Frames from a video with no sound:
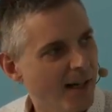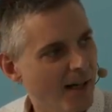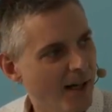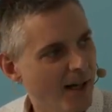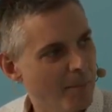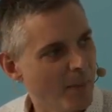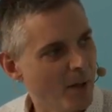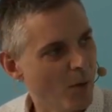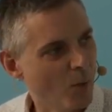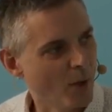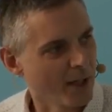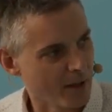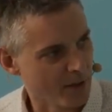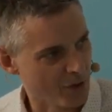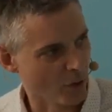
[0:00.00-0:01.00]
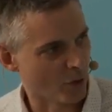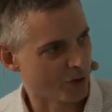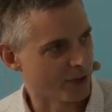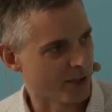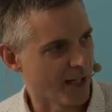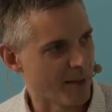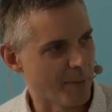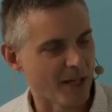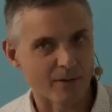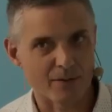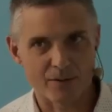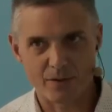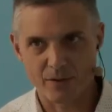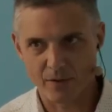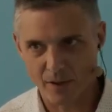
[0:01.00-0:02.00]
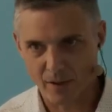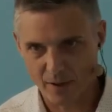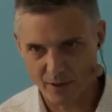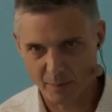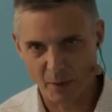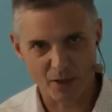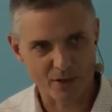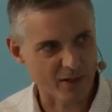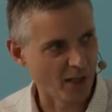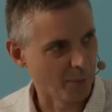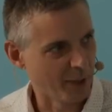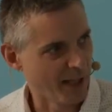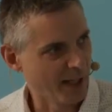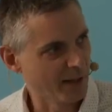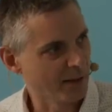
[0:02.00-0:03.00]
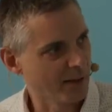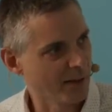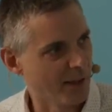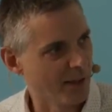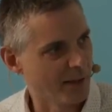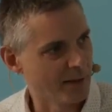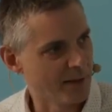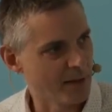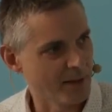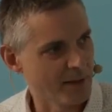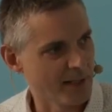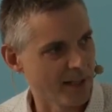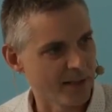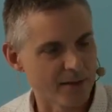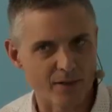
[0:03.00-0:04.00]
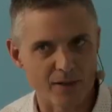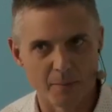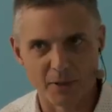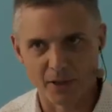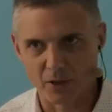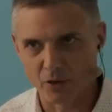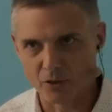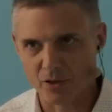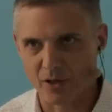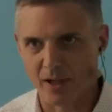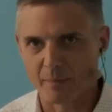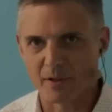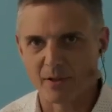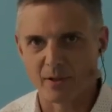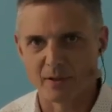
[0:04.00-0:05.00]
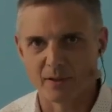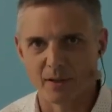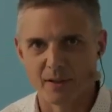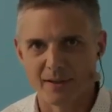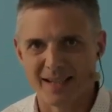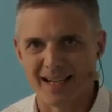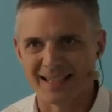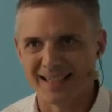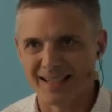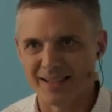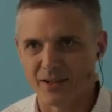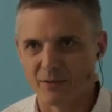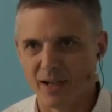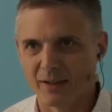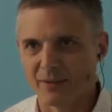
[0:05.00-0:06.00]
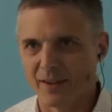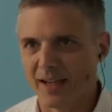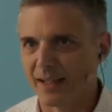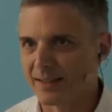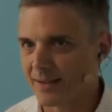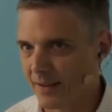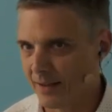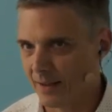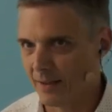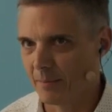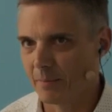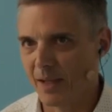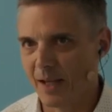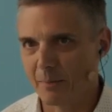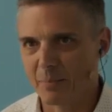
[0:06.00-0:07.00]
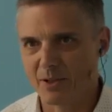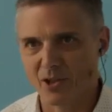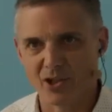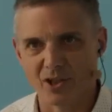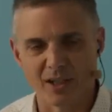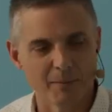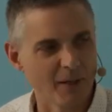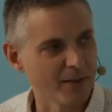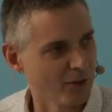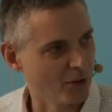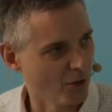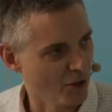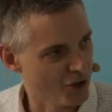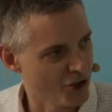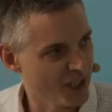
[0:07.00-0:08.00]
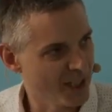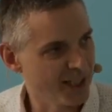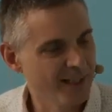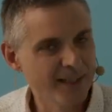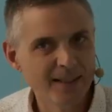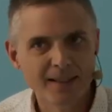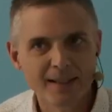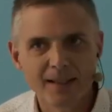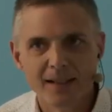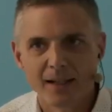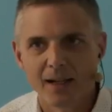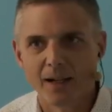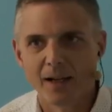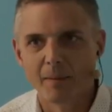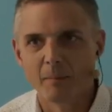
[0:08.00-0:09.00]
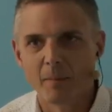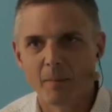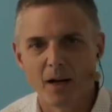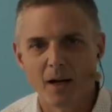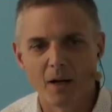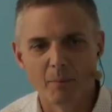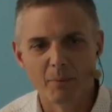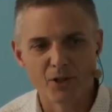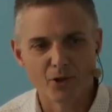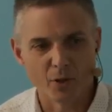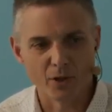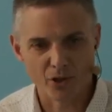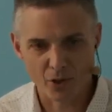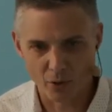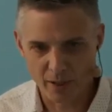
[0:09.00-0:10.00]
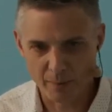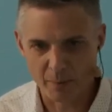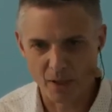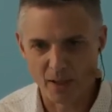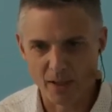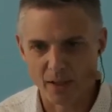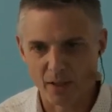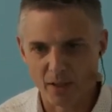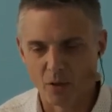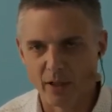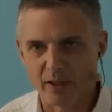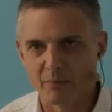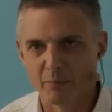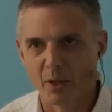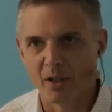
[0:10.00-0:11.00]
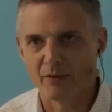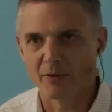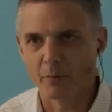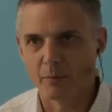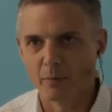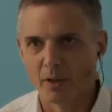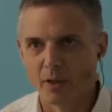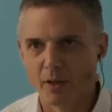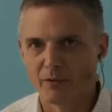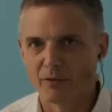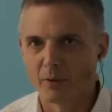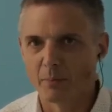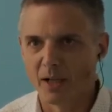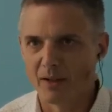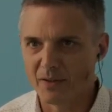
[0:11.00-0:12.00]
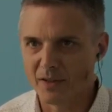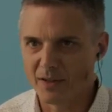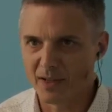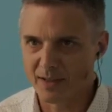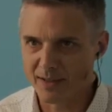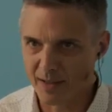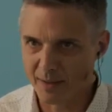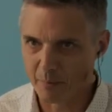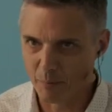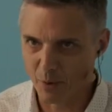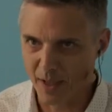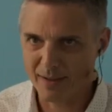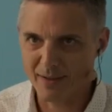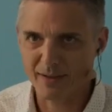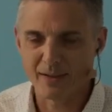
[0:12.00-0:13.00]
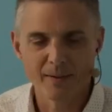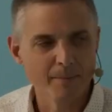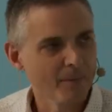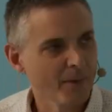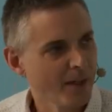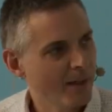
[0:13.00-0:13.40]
We're going to talk today about Sparse LBL and dig into some of the concepts and the techniques around that positioning methodology. I'll be joined shortly by a colleague of mine from our facility in Brest.